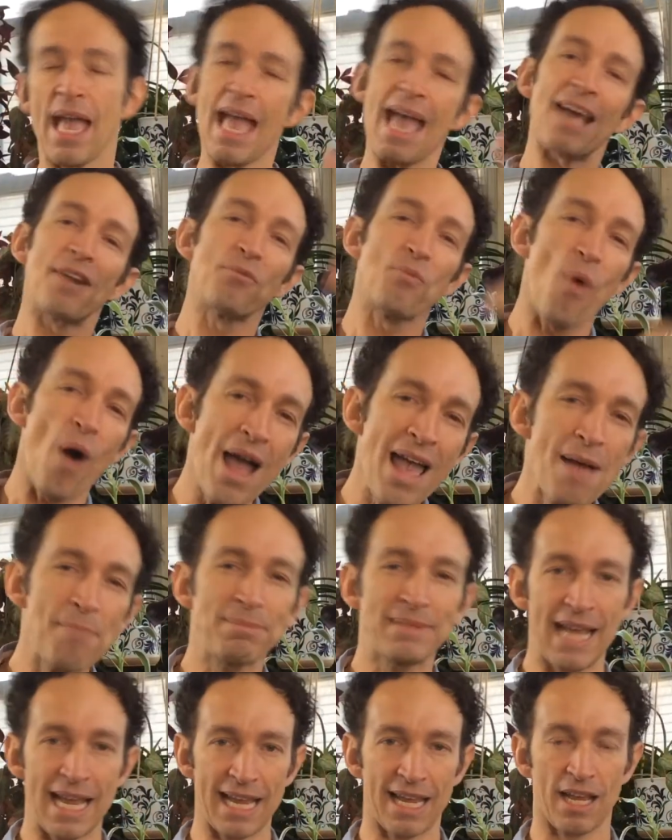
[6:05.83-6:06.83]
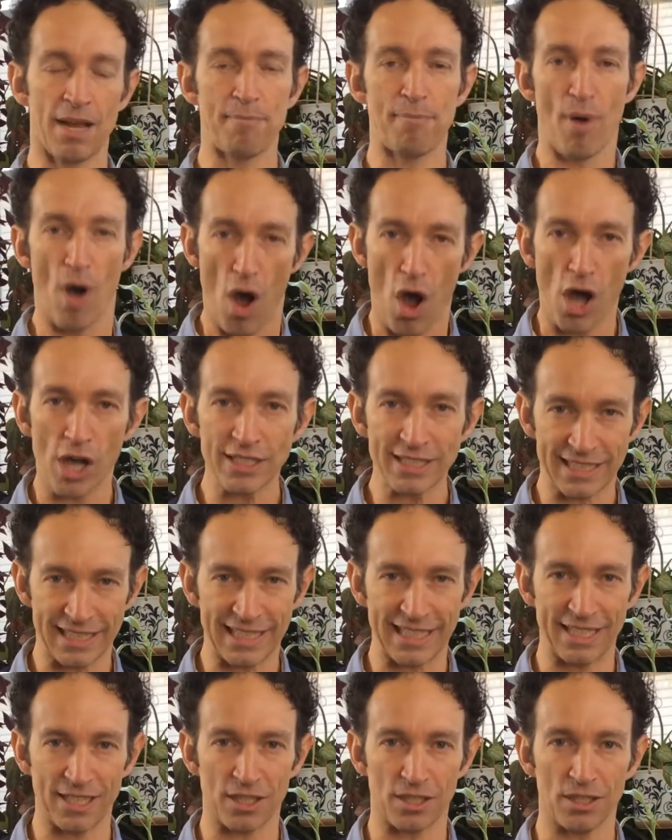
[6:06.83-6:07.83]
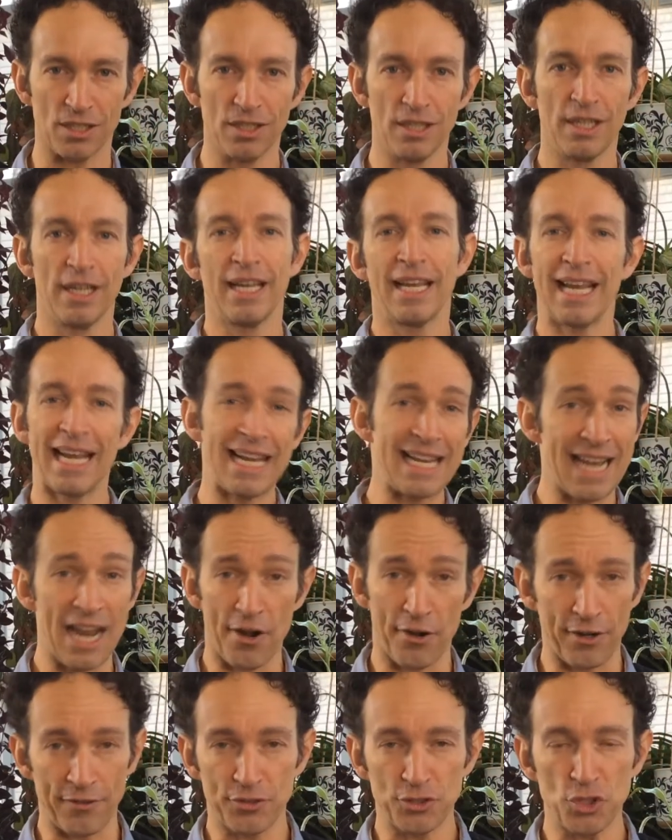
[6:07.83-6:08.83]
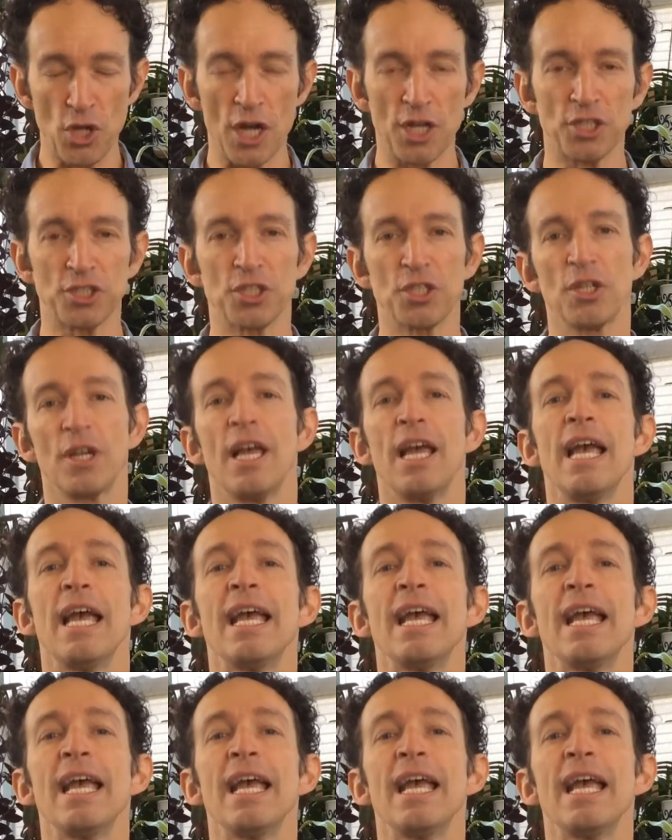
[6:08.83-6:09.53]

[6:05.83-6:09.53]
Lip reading: And why I'm taking a pause here in narrative structure